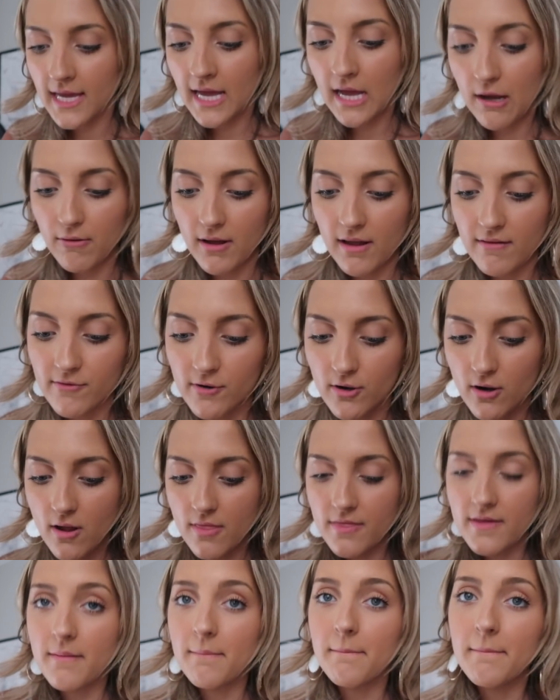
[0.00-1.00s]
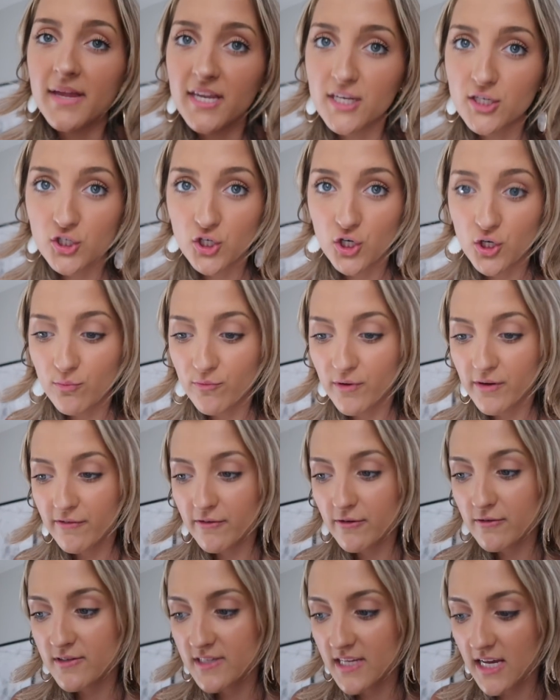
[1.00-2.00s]
However, the midterm
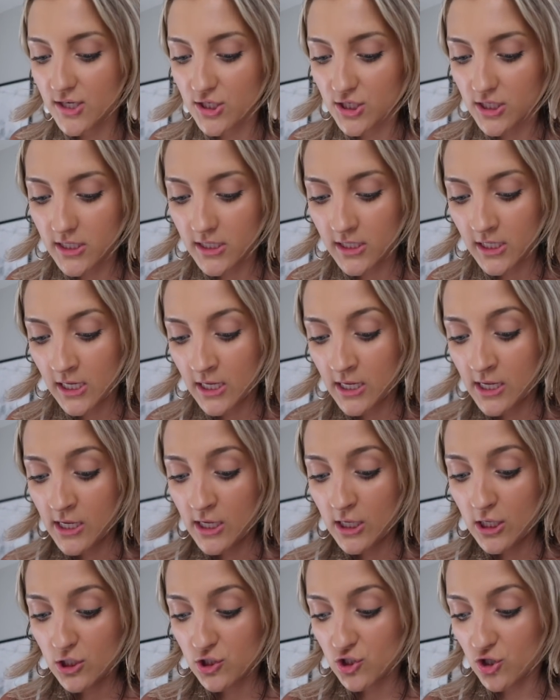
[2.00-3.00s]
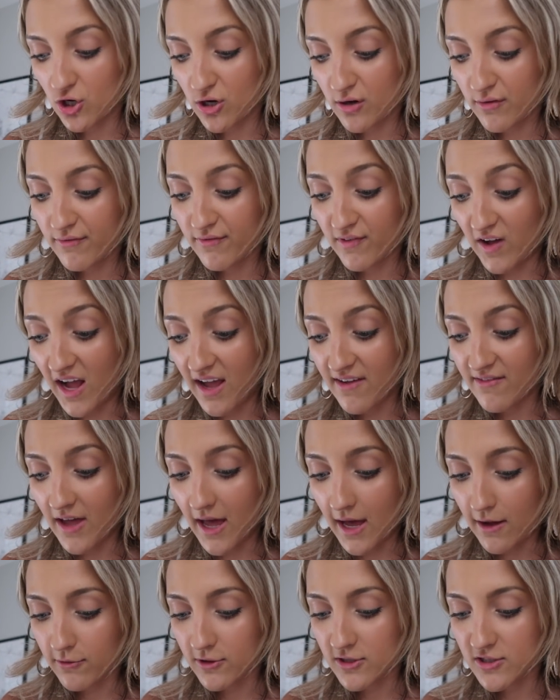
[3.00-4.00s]
review session took 5
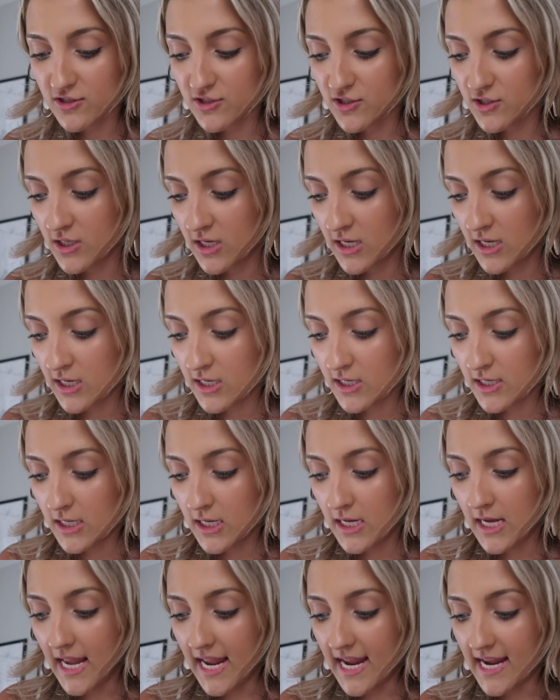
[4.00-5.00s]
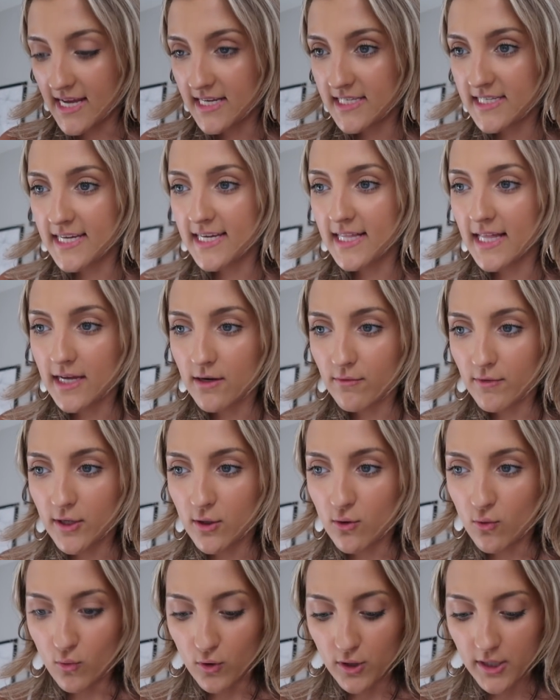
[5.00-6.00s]
hours, and he like
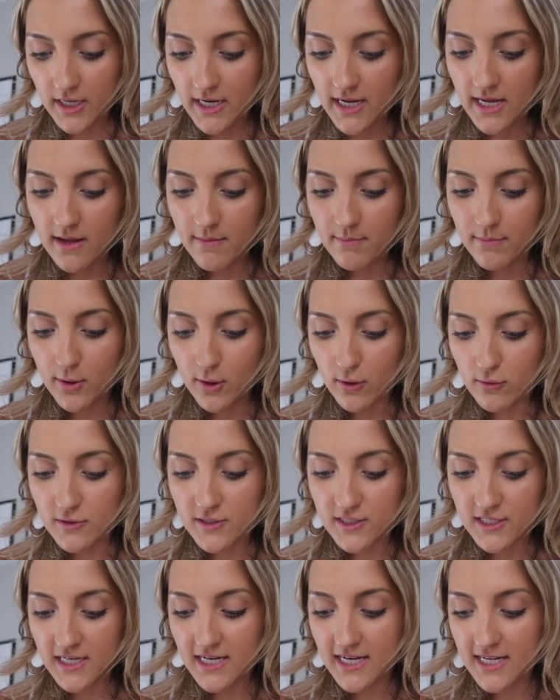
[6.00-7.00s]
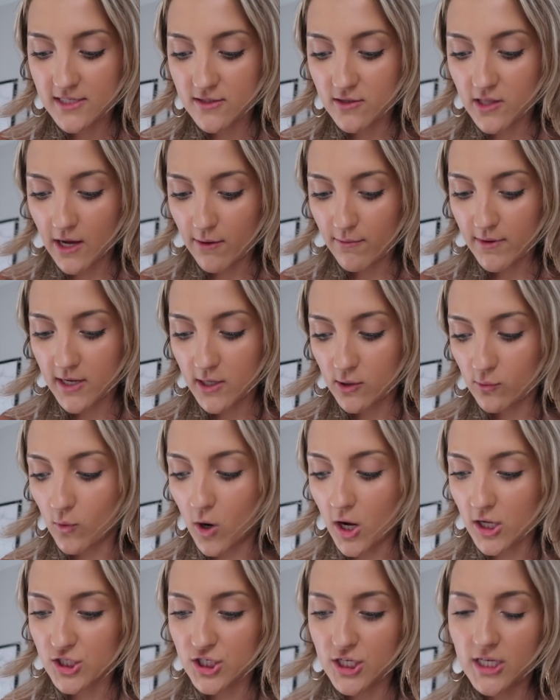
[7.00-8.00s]
recorded it and posted it so that we could
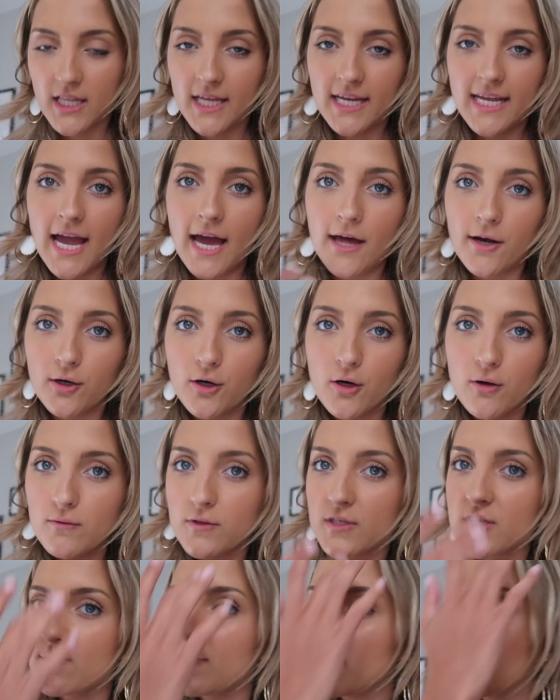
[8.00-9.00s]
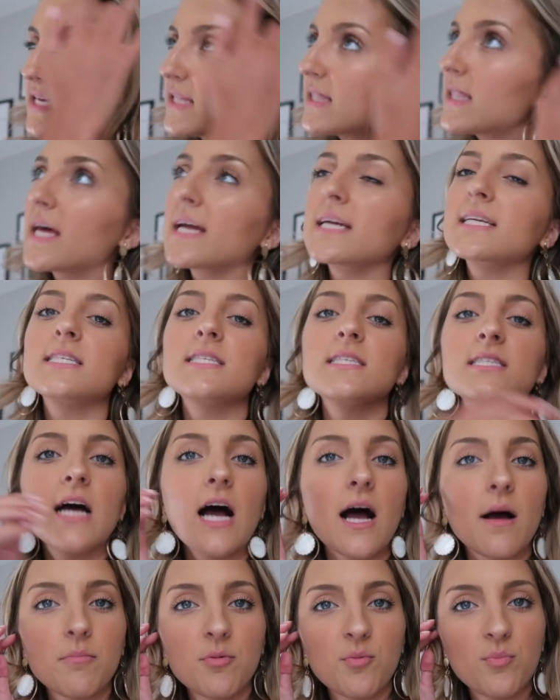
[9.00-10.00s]
watch it like at our own speed, like
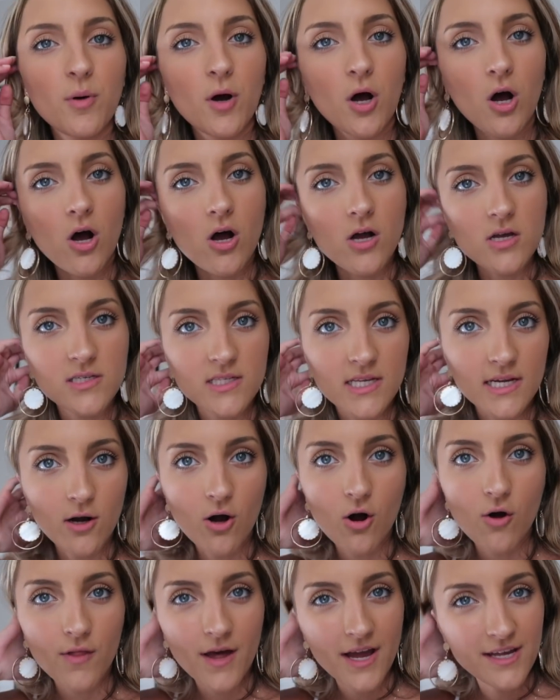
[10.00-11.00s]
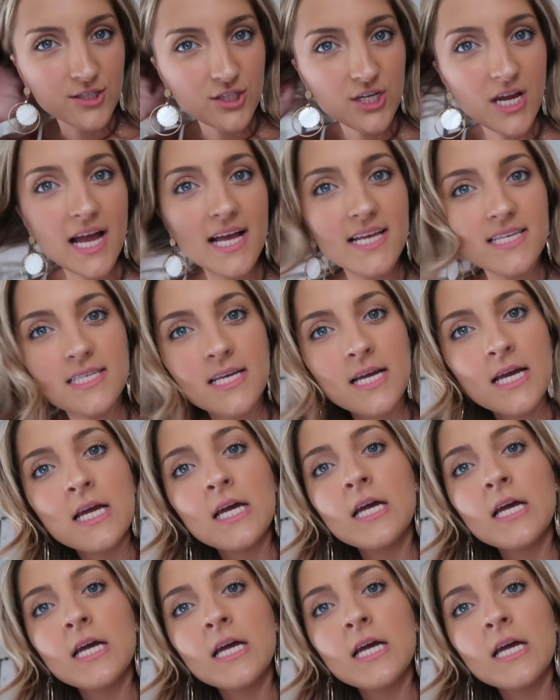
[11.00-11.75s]
stop, pause, like all that jazz.